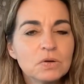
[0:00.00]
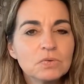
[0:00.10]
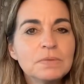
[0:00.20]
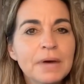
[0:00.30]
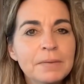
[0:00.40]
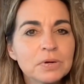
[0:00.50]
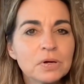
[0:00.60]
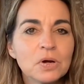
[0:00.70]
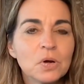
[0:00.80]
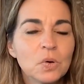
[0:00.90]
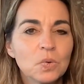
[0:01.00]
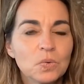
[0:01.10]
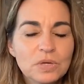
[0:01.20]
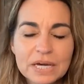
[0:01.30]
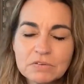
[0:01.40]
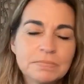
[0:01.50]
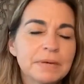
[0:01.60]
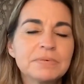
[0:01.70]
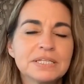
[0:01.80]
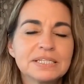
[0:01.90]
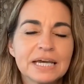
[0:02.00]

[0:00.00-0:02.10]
Remember, you got to remember this